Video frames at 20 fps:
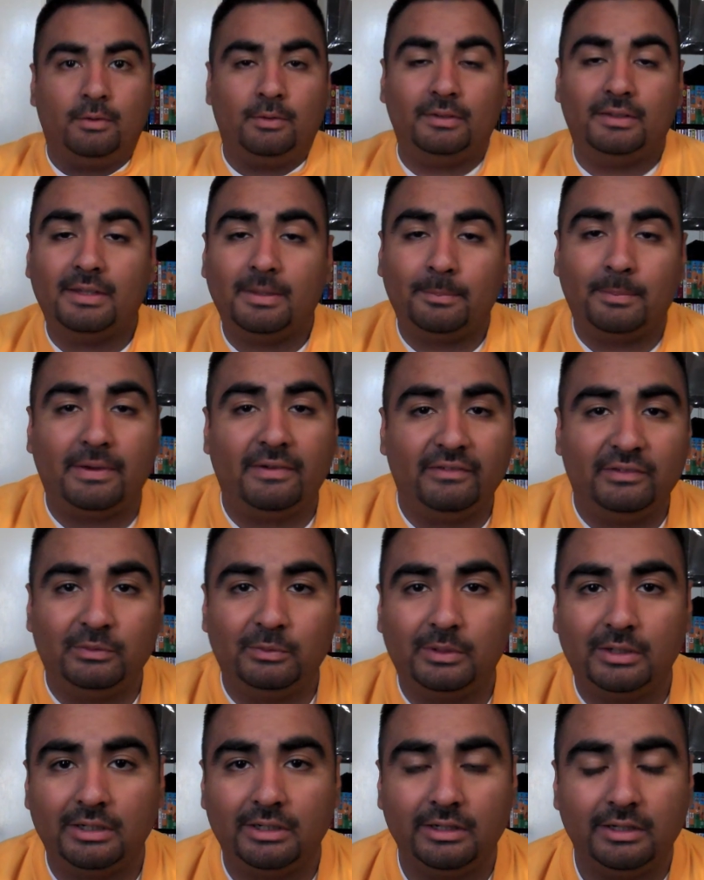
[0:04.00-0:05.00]
What's up,
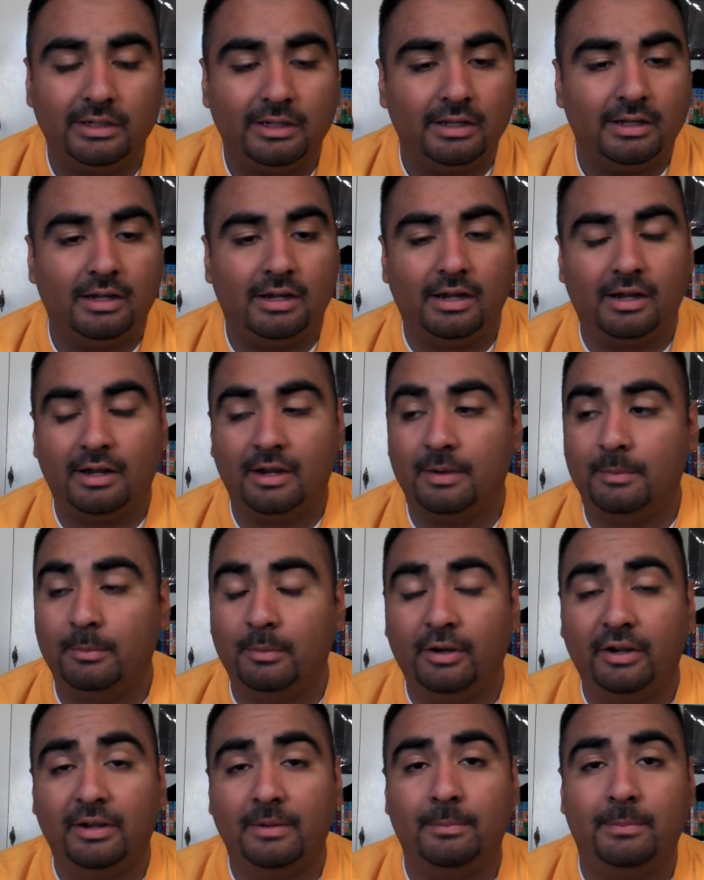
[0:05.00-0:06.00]
everyone?
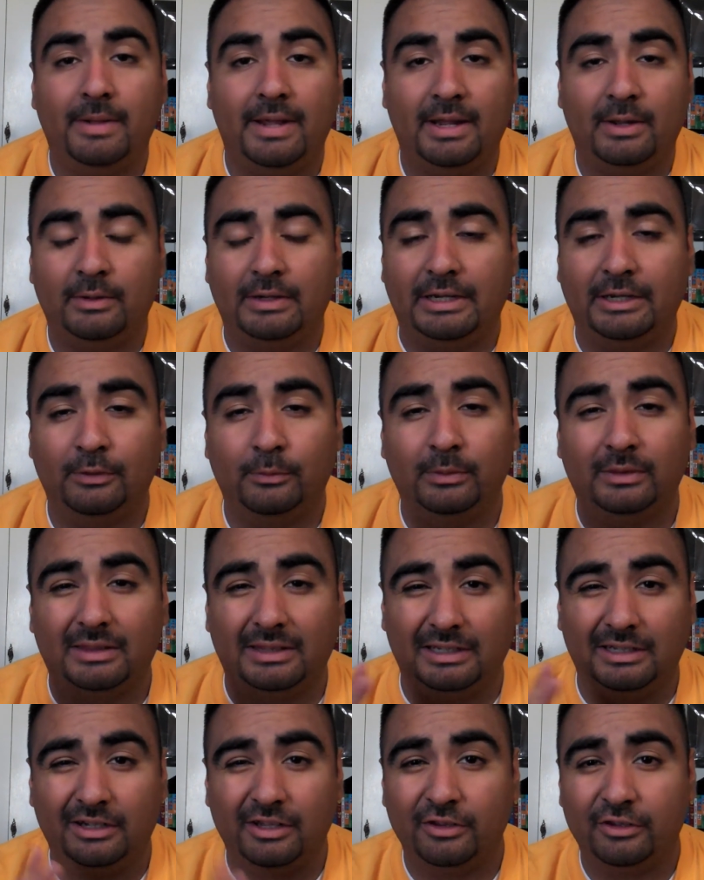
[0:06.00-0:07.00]
Martin back here
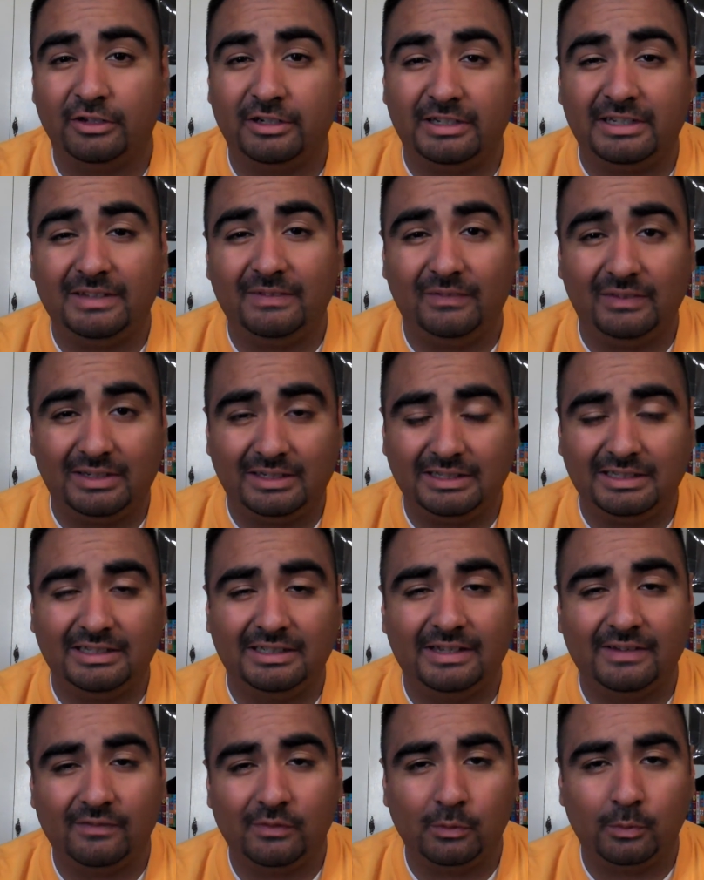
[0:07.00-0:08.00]
with another
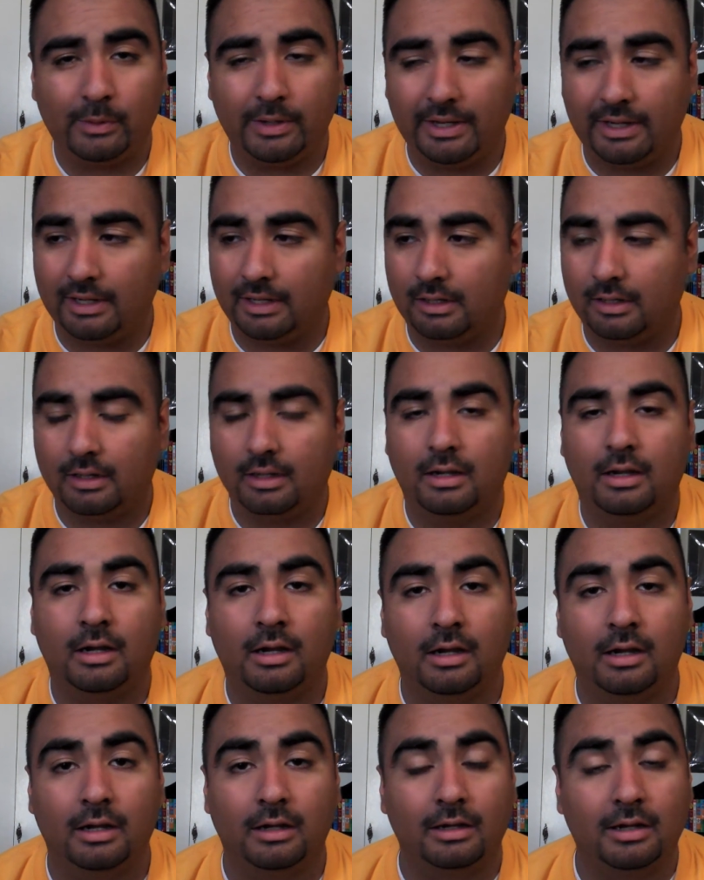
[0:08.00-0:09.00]
DVD giveaway
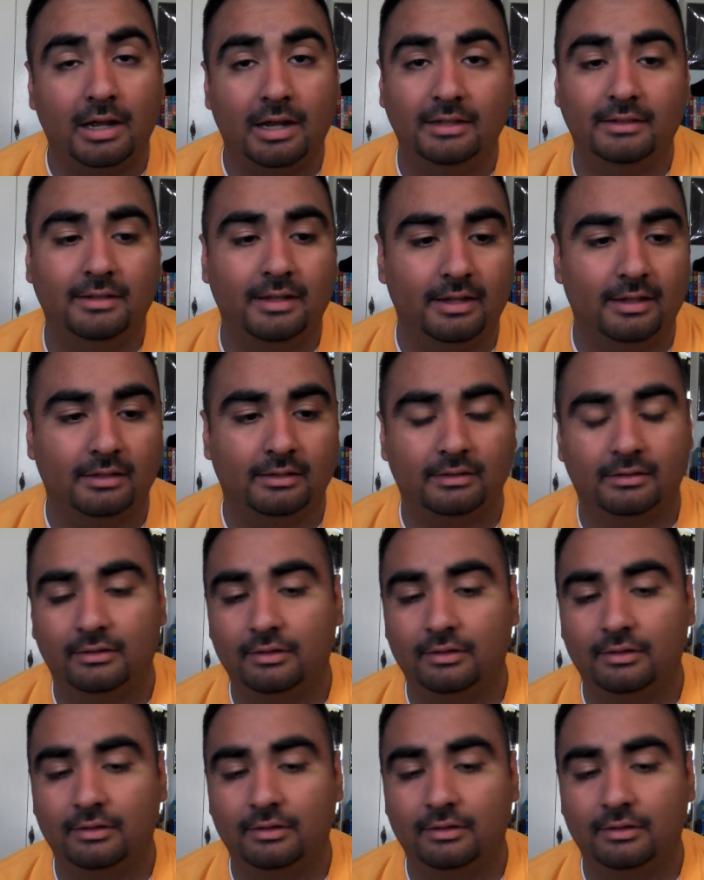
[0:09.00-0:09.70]
contest.